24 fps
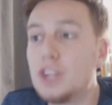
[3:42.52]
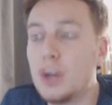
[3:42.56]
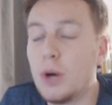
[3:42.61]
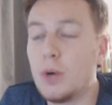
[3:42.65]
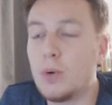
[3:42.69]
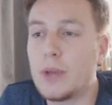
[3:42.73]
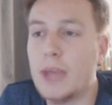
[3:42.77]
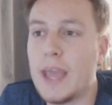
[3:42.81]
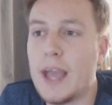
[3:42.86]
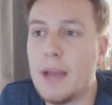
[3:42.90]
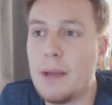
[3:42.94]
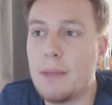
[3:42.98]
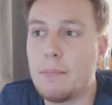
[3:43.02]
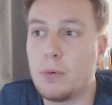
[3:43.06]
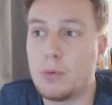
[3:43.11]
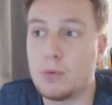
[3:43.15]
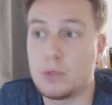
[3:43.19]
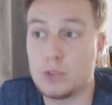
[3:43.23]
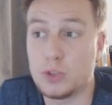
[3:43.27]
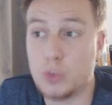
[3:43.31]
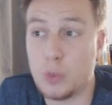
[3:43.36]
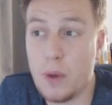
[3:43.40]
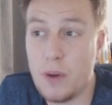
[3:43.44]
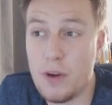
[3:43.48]
Joel Campbell,
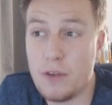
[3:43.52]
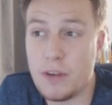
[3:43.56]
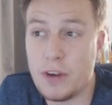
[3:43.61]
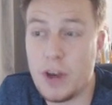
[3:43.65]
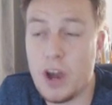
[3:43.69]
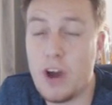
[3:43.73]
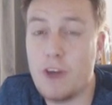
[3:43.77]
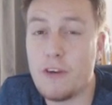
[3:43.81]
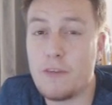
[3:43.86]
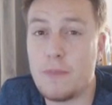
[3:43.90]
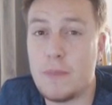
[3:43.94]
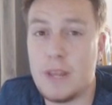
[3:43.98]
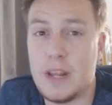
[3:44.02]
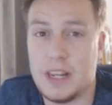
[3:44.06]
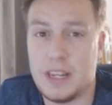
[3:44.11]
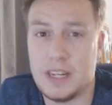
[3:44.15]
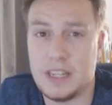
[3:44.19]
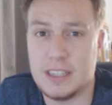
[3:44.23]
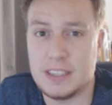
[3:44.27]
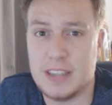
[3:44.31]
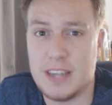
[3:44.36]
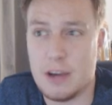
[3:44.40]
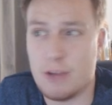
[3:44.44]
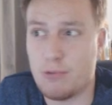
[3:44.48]
12.5 million
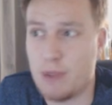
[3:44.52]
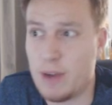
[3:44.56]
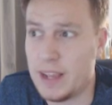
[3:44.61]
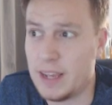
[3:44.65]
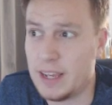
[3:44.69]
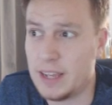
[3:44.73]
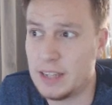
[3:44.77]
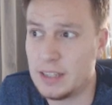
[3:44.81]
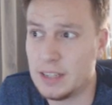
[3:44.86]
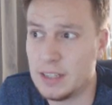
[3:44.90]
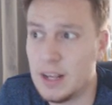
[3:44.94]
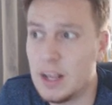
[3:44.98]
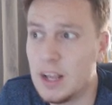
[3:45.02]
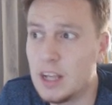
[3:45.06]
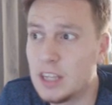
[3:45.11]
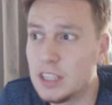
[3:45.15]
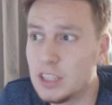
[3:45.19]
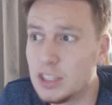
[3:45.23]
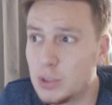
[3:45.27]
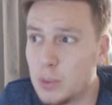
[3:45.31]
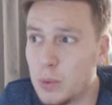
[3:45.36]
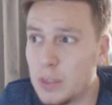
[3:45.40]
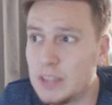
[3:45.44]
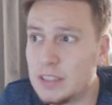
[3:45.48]
he's now rated.
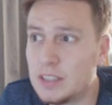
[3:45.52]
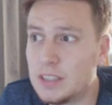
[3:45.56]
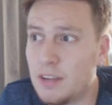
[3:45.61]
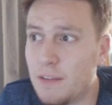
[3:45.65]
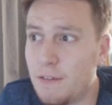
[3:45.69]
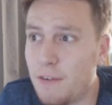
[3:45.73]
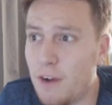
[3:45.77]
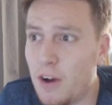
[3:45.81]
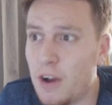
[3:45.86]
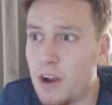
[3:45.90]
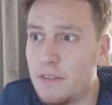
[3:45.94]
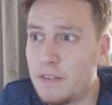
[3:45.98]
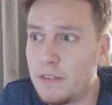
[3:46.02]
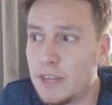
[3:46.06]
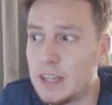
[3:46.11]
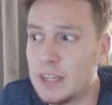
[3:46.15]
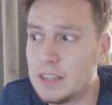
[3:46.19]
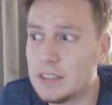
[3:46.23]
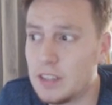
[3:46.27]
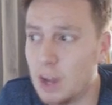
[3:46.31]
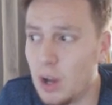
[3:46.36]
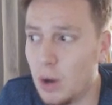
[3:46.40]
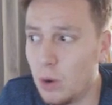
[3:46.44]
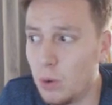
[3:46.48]
25
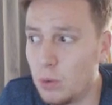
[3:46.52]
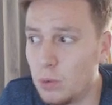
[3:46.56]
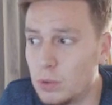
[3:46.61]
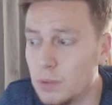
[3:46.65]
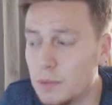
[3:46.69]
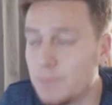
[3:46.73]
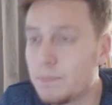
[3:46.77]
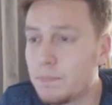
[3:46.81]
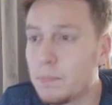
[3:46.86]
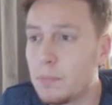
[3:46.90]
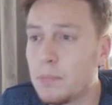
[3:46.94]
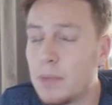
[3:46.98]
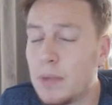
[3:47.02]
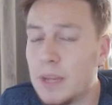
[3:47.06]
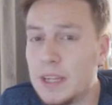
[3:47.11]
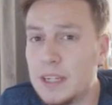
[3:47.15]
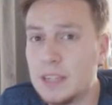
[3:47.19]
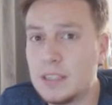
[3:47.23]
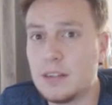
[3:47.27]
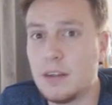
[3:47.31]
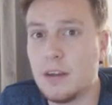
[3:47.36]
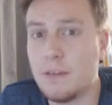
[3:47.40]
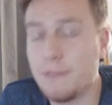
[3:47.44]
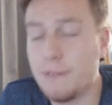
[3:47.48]
years old,
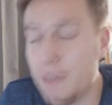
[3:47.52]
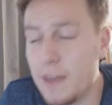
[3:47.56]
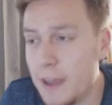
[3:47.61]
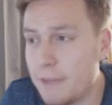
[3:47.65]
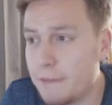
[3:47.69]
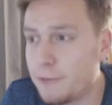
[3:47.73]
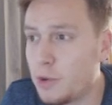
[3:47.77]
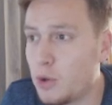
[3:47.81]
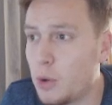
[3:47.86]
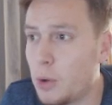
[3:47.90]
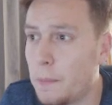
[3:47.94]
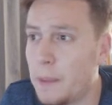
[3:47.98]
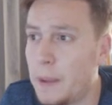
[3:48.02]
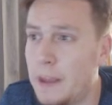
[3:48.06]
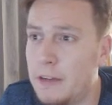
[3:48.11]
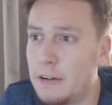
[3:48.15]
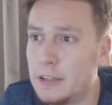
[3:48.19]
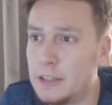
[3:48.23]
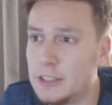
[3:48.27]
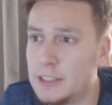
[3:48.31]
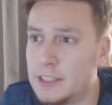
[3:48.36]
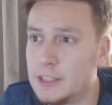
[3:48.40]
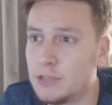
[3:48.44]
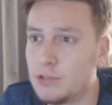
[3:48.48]
made a fair few
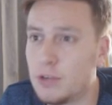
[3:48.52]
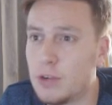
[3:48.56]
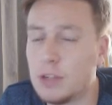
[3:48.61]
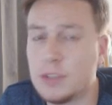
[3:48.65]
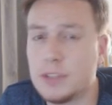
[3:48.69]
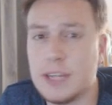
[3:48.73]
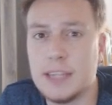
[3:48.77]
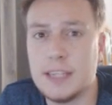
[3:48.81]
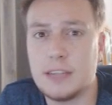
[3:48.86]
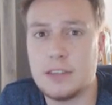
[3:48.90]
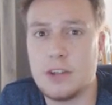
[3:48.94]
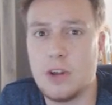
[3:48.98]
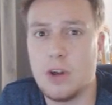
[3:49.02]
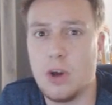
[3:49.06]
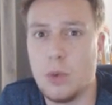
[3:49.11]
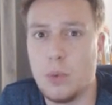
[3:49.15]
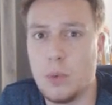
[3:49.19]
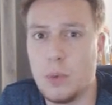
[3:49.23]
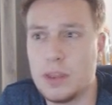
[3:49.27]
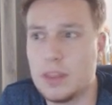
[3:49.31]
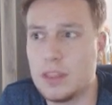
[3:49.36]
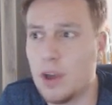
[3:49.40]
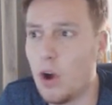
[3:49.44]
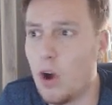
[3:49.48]
appearances, rotates a lot
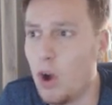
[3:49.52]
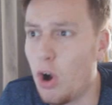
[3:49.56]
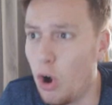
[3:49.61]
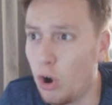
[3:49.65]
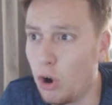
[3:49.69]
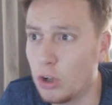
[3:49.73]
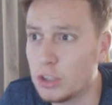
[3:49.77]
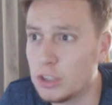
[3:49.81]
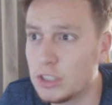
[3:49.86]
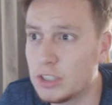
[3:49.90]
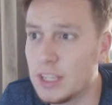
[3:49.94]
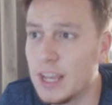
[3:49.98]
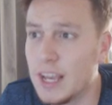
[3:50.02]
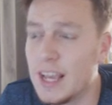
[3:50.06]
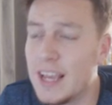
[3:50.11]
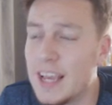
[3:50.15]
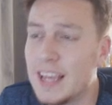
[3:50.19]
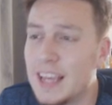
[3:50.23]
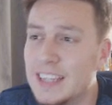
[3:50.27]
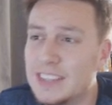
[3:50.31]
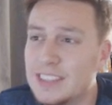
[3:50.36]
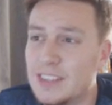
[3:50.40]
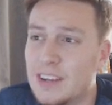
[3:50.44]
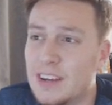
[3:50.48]
with the Ox.
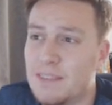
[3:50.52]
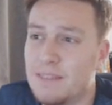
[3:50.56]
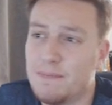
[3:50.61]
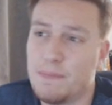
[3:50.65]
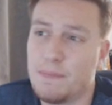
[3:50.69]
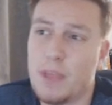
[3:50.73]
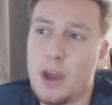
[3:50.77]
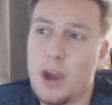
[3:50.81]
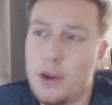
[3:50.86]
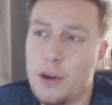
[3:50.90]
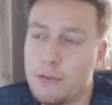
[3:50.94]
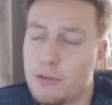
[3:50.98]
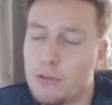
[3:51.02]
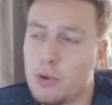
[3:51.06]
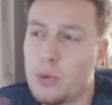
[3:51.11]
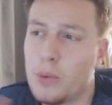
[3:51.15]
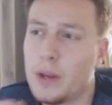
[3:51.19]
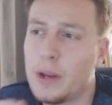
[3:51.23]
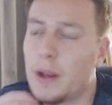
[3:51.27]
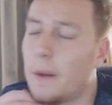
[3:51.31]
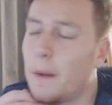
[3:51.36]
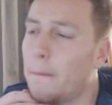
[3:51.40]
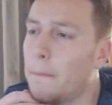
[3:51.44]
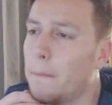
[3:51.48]
His overall
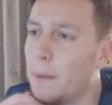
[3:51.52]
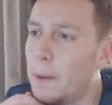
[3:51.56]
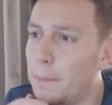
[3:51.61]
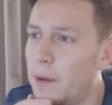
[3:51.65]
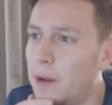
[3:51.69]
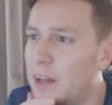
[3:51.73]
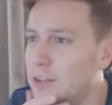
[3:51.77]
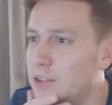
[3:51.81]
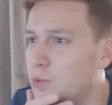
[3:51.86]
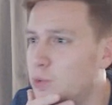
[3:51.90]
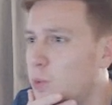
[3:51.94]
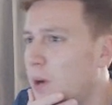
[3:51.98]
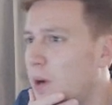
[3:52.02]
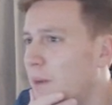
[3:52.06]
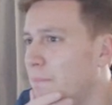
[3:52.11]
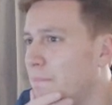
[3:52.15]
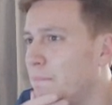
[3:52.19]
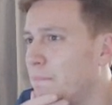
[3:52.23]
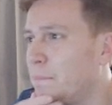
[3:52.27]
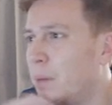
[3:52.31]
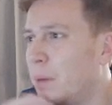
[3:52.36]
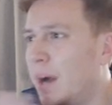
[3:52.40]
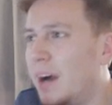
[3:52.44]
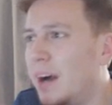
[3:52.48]
went up by
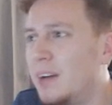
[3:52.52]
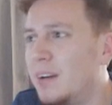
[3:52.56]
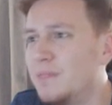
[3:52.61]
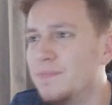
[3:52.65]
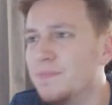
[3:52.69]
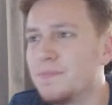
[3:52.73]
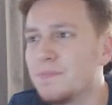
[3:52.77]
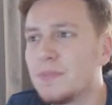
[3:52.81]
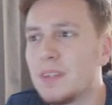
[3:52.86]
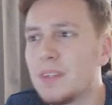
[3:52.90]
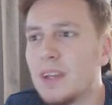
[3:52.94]
+1, but